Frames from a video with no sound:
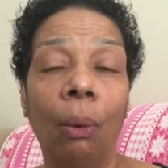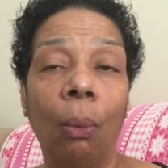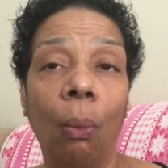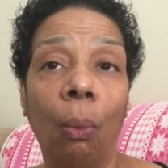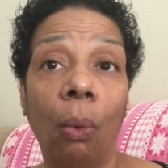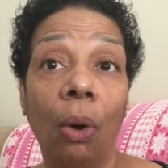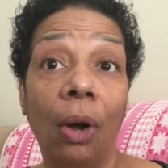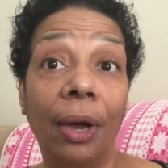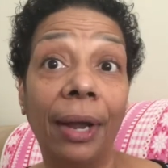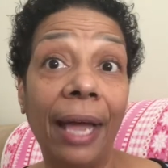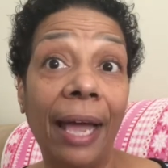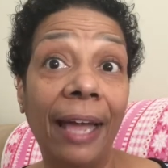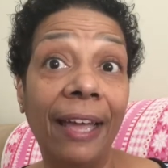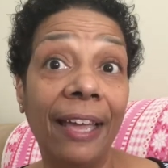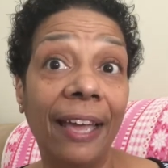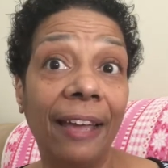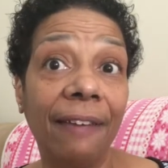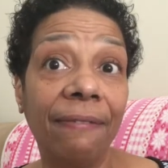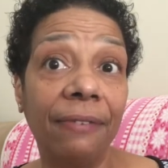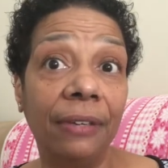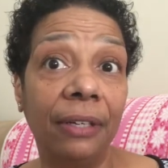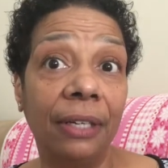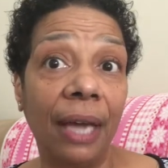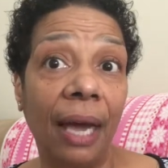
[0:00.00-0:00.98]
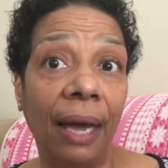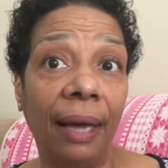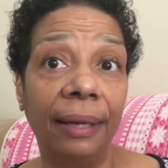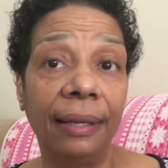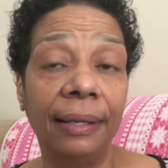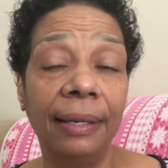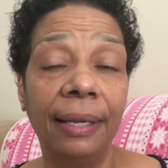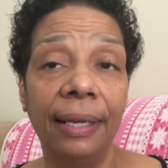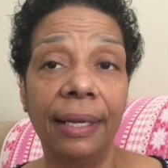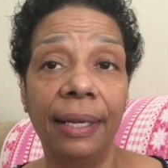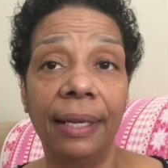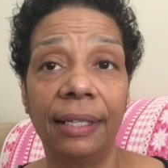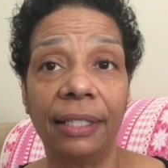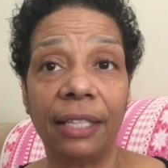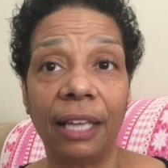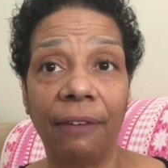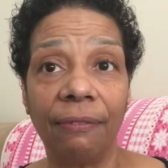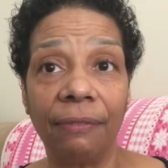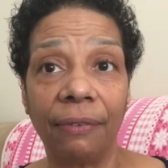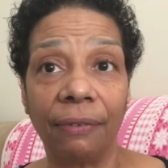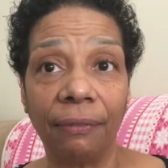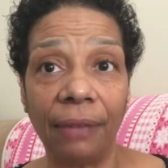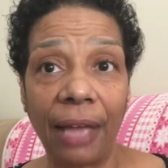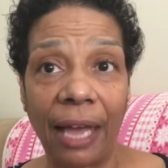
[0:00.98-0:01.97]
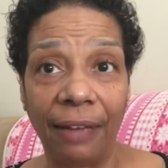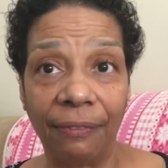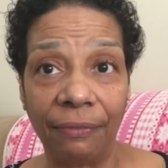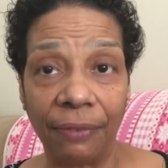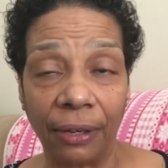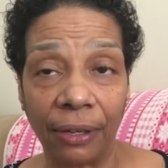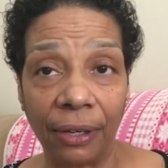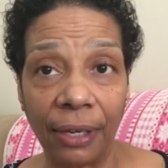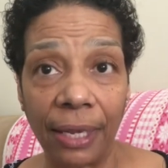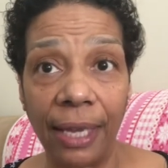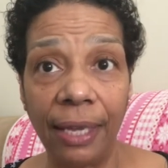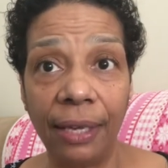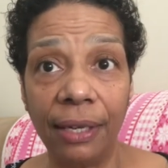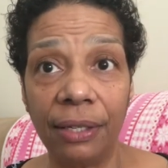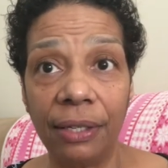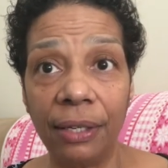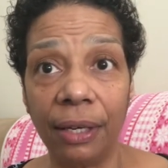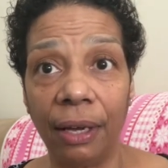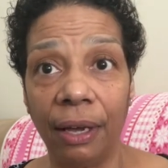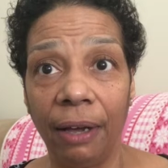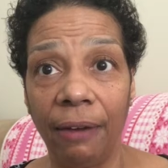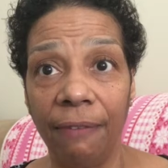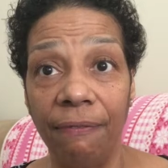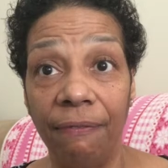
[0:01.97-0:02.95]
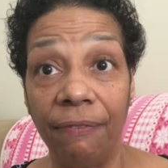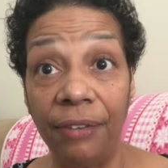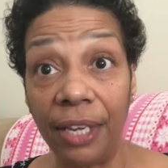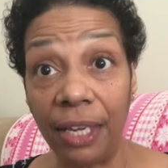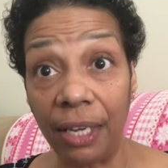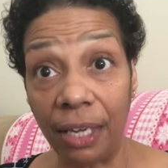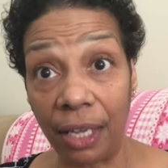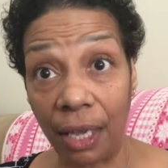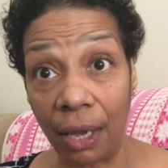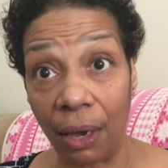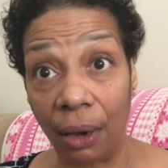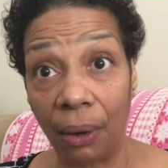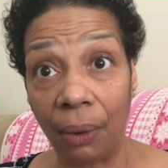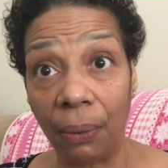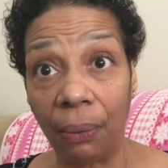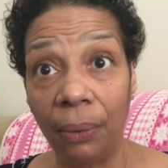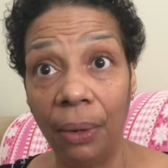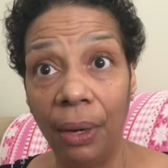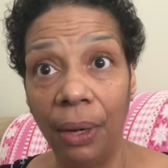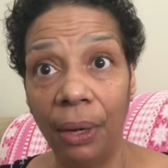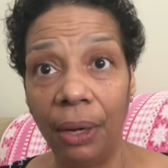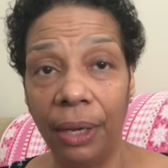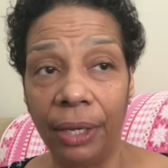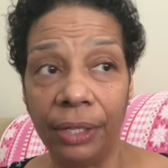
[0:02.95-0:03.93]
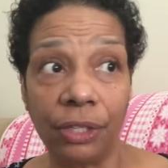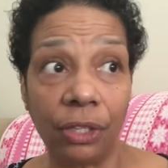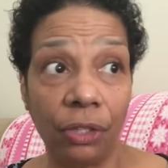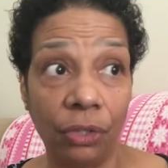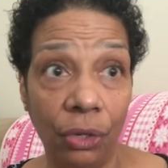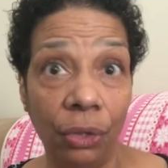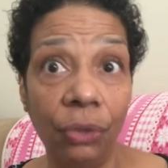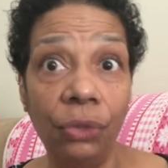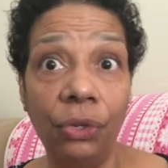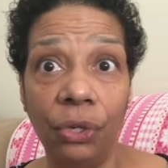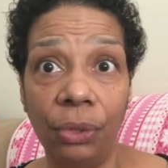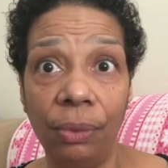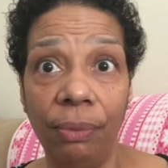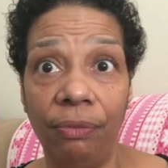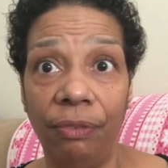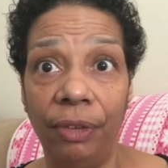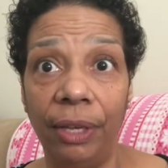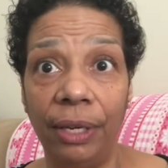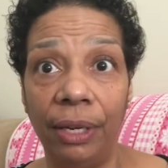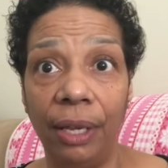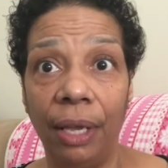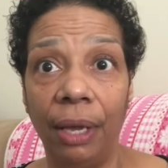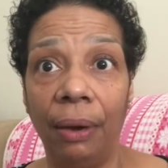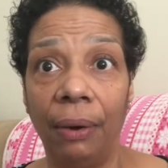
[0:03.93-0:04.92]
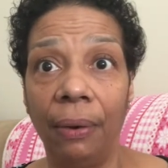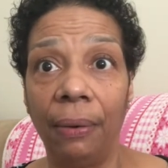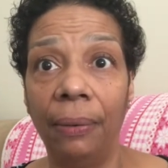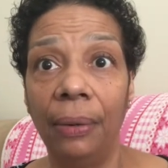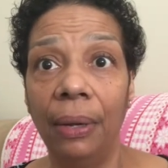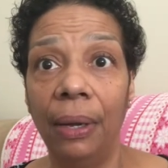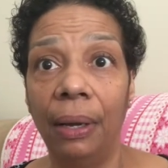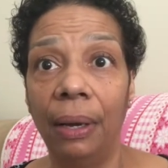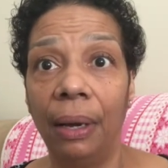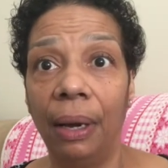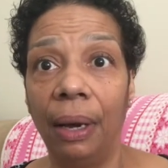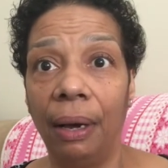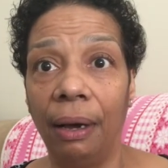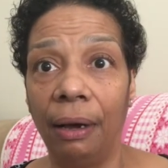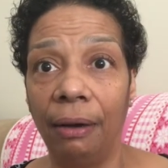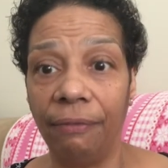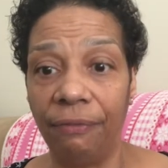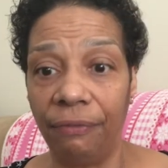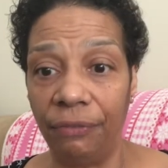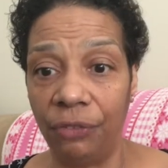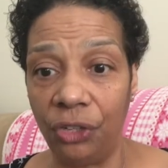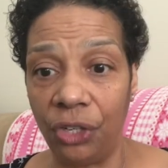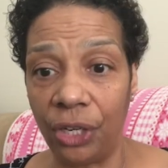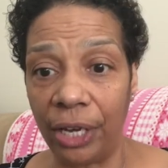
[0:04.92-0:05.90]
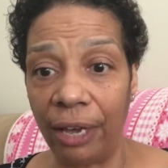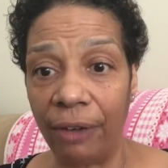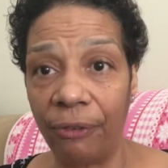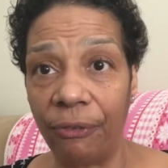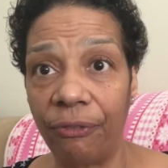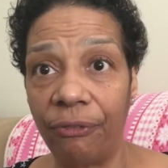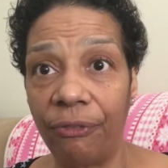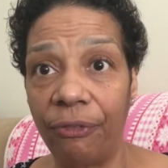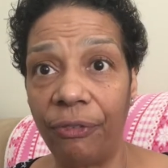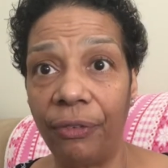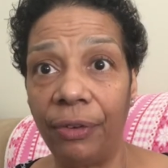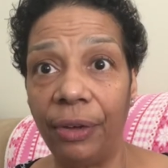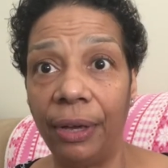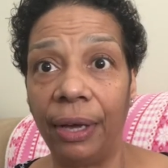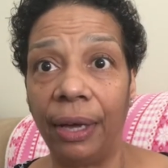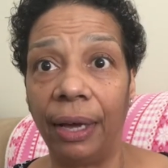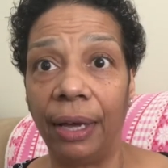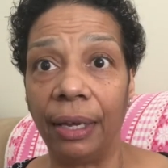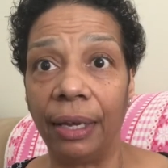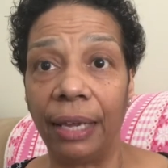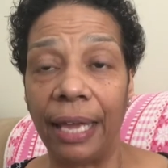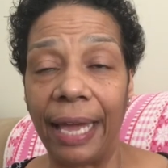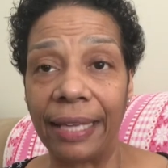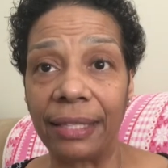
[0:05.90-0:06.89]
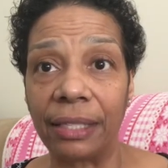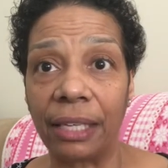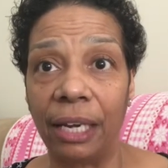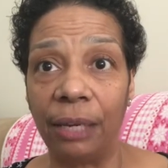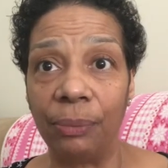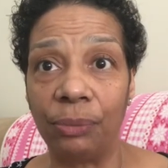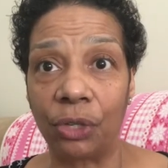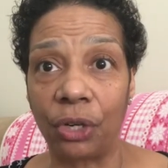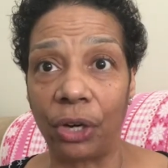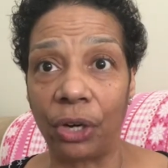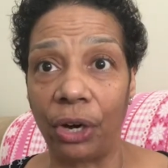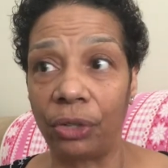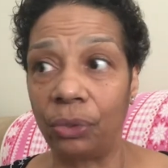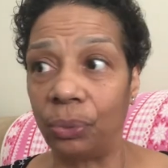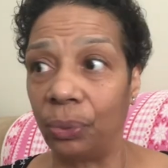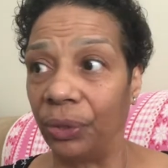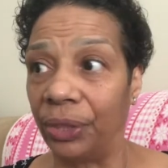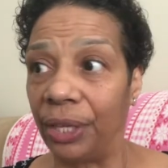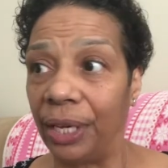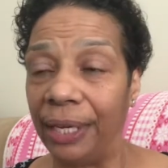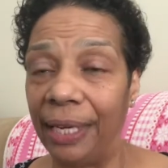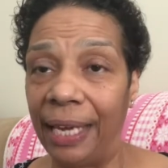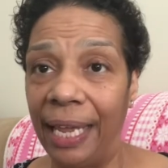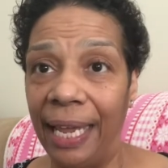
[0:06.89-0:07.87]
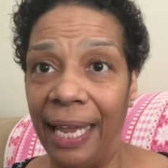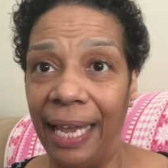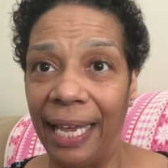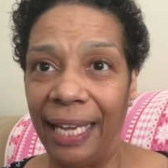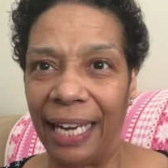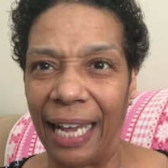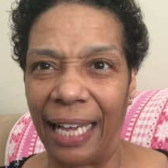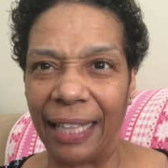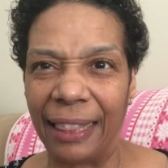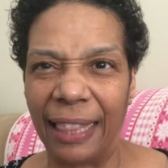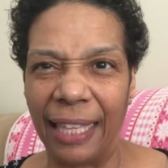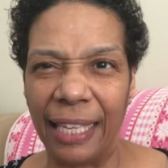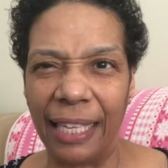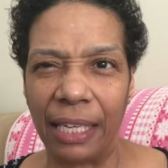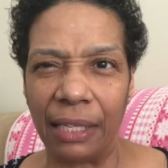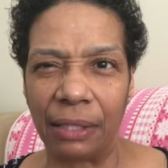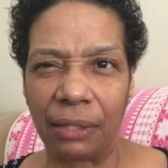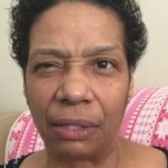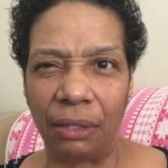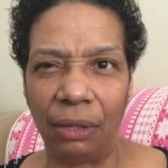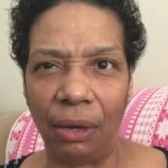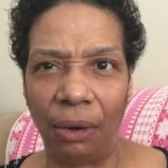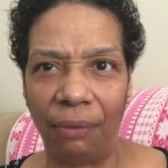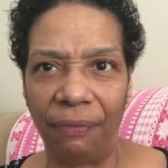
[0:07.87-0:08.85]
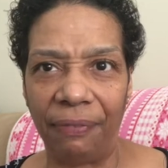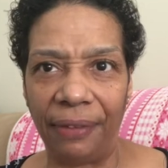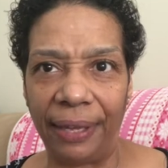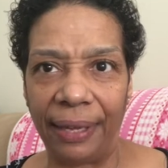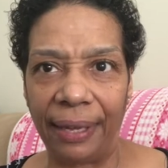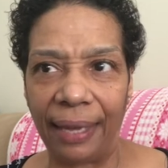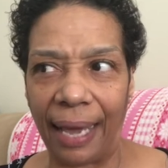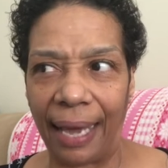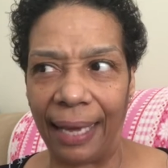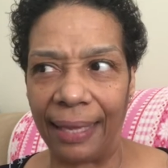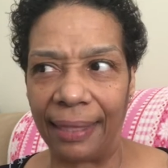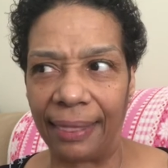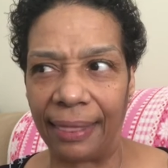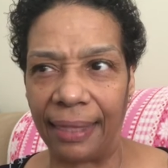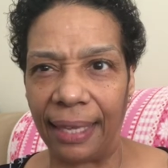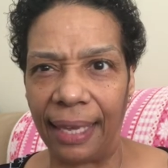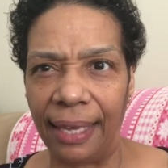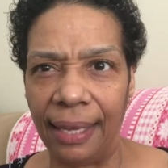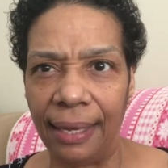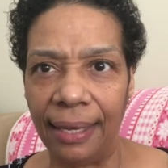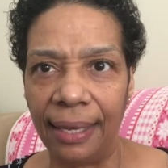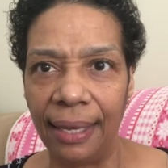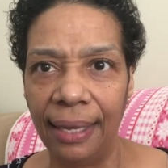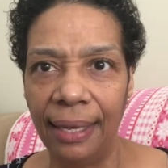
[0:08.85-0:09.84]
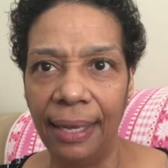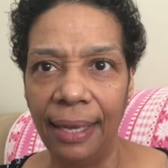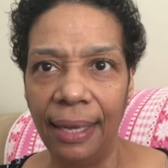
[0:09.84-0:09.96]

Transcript: What I have done is I've linked a video. It's a YouTube video of Jeff, last name starts with an N, I think it's Novick, I think.